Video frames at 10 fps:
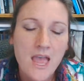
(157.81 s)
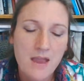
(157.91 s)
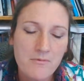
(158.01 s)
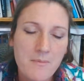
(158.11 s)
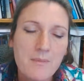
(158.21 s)

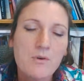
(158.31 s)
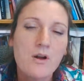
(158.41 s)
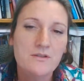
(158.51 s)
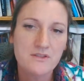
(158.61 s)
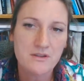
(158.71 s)
And remember
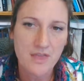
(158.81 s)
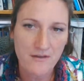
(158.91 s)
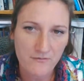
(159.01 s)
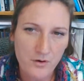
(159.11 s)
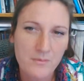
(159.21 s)
also
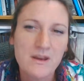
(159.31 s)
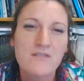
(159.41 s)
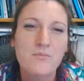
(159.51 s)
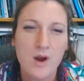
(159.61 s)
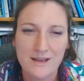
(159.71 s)
that formative
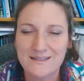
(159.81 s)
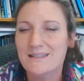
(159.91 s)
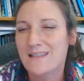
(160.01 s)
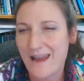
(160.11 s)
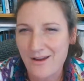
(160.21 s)
process
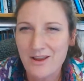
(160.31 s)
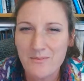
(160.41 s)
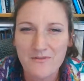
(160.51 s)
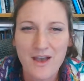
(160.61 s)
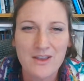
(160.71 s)
and outcome
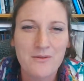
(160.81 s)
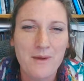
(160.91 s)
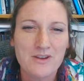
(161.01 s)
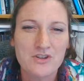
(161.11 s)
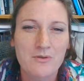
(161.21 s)

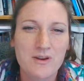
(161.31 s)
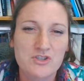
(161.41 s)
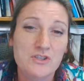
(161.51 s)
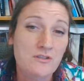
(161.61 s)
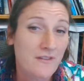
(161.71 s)
evaluation
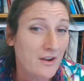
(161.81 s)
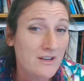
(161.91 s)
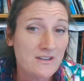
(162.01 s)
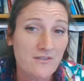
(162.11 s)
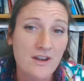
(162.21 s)
questions are very
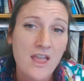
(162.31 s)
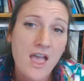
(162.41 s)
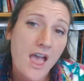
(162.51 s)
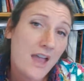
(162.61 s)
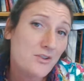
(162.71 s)
different,
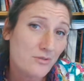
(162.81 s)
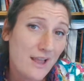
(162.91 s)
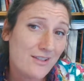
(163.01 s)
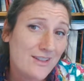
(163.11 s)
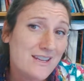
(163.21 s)
and you'll
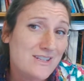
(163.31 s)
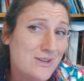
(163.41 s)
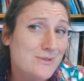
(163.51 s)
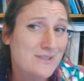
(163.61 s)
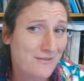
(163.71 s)
likely need to
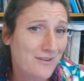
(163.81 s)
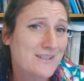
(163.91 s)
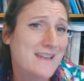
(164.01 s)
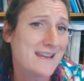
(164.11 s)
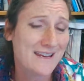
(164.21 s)
use different
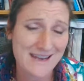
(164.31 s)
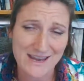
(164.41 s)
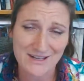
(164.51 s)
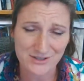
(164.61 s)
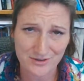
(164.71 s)
data to
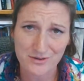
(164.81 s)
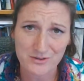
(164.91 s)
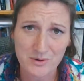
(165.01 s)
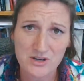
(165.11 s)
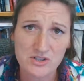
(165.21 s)
answer those
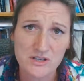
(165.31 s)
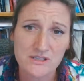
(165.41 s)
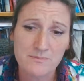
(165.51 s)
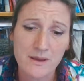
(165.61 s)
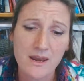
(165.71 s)
questions.
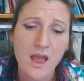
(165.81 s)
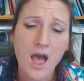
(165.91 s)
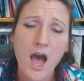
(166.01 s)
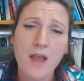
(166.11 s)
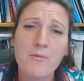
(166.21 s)
But
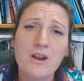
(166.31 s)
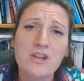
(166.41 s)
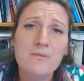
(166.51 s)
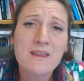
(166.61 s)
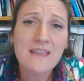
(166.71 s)
I want you
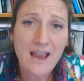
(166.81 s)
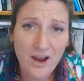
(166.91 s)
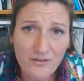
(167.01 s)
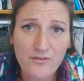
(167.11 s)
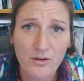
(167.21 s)
to be
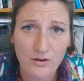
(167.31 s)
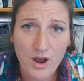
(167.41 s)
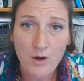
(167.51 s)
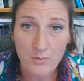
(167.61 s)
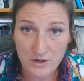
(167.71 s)
careful
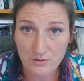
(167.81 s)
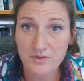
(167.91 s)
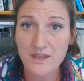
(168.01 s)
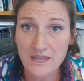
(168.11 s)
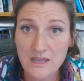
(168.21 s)
when you're
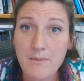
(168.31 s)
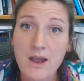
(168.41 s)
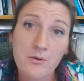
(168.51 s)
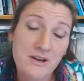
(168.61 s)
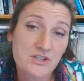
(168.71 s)
thinking
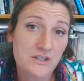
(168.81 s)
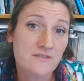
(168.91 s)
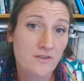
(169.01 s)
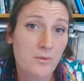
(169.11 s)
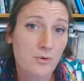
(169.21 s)
about questions
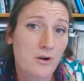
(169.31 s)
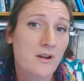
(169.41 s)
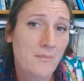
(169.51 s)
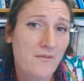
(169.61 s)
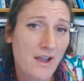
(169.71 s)
for a
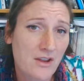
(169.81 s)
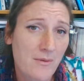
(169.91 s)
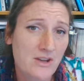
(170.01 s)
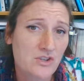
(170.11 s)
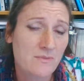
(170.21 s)
program
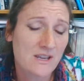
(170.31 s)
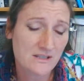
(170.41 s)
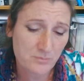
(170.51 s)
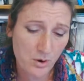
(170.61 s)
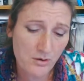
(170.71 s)
evaluation because
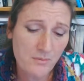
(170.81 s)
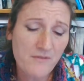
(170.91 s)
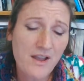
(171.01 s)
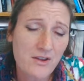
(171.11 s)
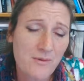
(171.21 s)
program
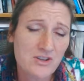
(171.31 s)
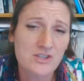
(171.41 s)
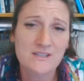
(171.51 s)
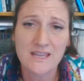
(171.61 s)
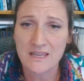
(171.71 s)

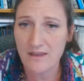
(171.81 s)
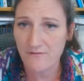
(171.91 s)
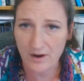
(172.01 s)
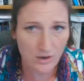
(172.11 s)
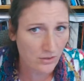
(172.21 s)
evaluations can get
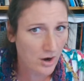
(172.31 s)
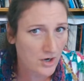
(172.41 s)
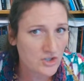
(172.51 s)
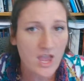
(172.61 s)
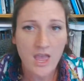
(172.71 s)
very
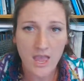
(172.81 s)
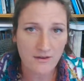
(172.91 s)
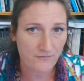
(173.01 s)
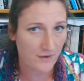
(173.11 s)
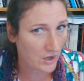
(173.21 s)
large
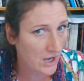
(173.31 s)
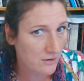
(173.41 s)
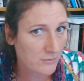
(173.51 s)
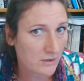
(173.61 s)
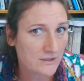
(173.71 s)
and very
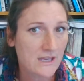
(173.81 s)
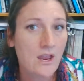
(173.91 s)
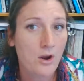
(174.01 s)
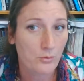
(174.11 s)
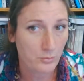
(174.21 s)
unwieldy
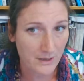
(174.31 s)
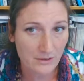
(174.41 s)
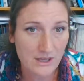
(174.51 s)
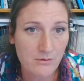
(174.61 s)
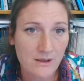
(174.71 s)

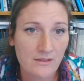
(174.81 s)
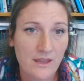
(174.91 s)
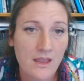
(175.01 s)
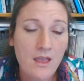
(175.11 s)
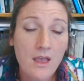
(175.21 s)
really quickly.
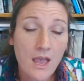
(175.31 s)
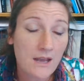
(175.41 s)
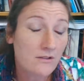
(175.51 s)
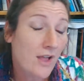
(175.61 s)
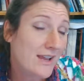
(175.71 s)

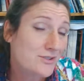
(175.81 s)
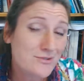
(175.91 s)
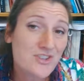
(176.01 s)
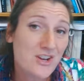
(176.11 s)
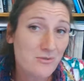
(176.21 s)
And clients are
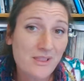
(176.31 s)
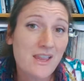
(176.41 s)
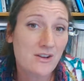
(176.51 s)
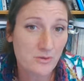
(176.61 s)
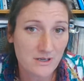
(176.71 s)
generally
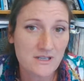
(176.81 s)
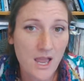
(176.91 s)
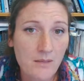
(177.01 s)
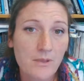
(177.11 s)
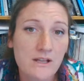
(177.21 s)
under a
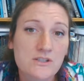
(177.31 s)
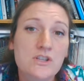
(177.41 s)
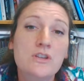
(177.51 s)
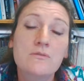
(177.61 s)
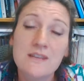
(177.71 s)
timeline, so
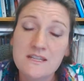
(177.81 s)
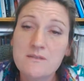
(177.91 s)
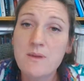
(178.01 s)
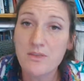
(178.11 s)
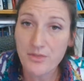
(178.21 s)
you need to
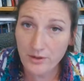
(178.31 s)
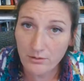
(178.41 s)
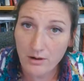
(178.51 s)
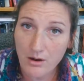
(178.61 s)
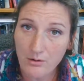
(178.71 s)
be
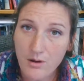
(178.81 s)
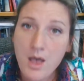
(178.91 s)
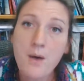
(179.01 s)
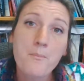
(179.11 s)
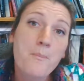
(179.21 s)
thorough
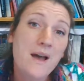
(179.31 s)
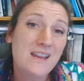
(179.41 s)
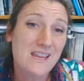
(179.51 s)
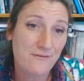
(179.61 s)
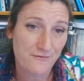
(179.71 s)
but
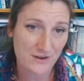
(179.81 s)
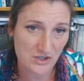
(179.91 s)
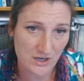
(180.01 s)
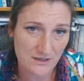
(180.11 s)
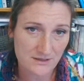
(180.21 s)

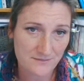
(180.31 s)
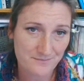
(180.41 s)
efficient.